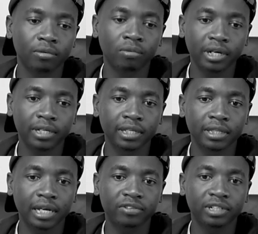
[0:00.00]
Work
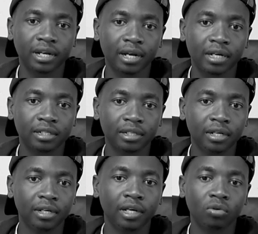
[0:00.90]
in that regard,
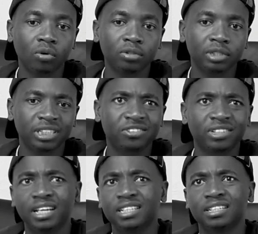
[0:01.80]
and also just
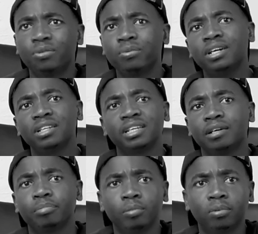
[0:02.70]
realizing that we are the
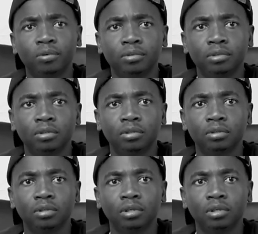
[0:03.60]
young people, you know.